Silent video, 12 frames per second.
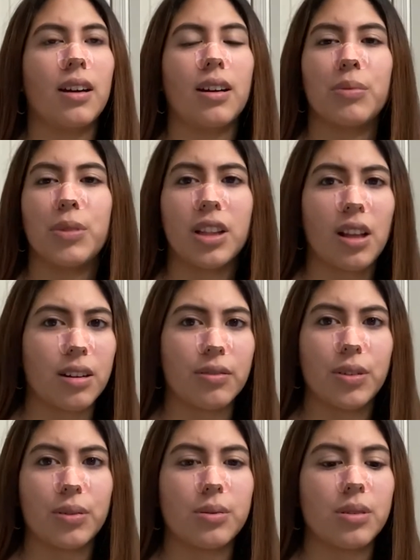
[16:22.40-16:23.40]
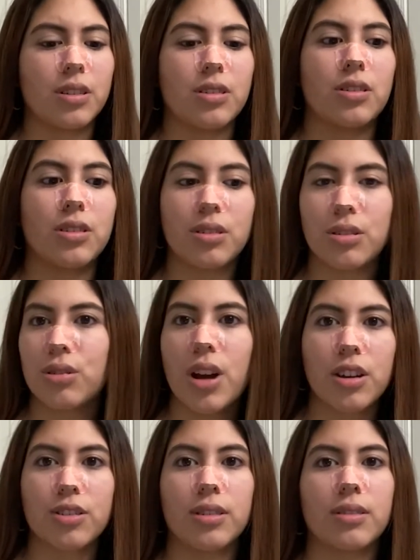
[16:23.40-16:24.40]
a lot of those, and it's just a
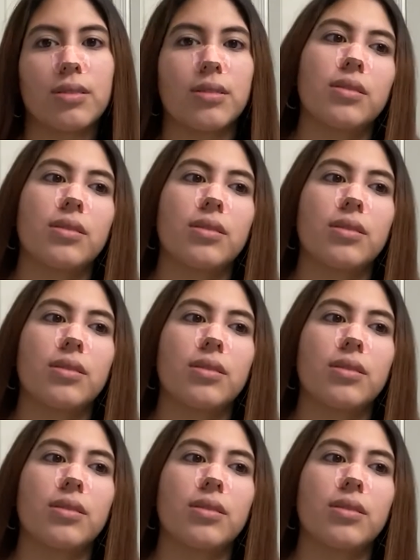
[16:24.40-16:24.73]
distraction.